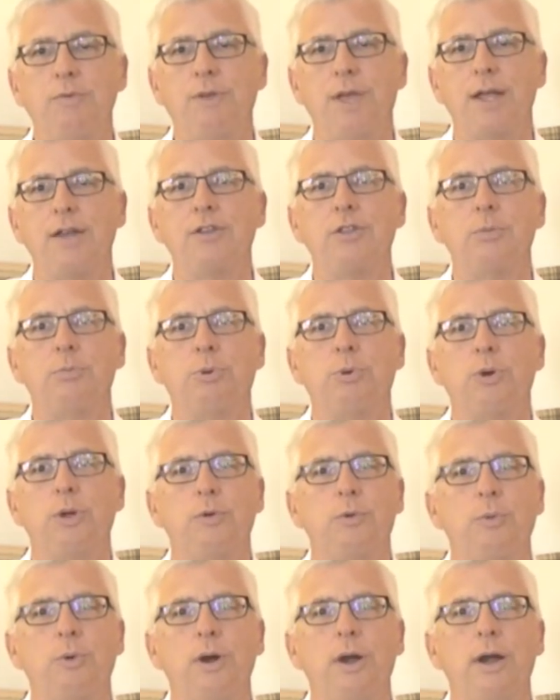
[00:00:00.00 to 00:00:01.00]
we've got to the
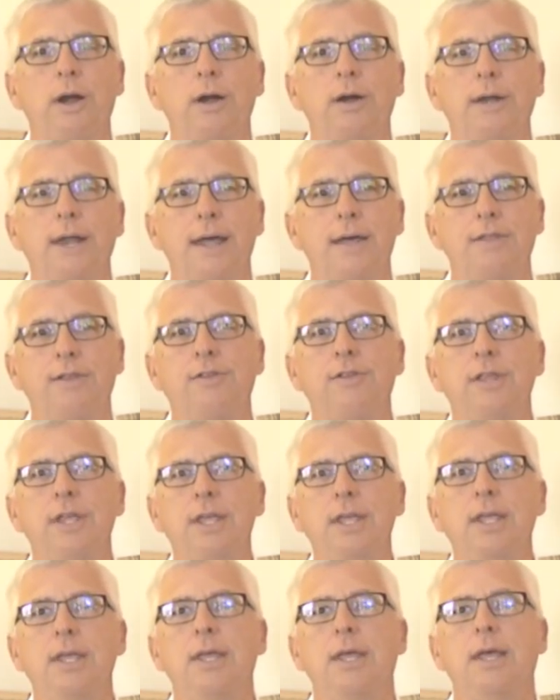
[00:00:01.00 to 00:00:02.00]
point where now that
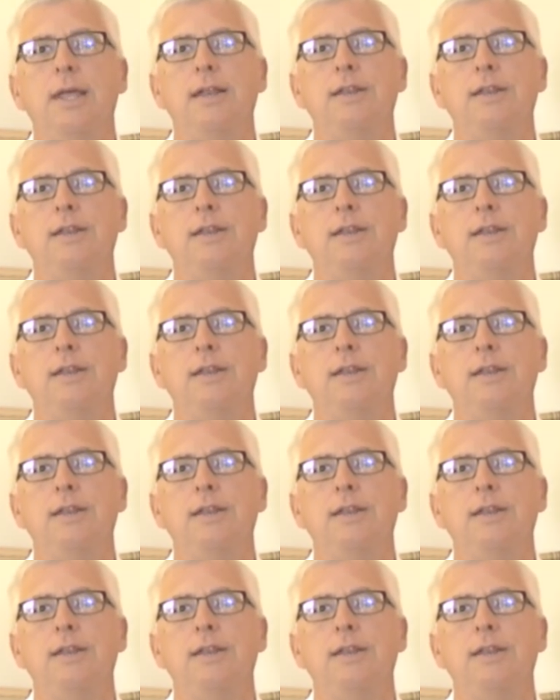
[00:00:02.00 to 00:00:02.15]
the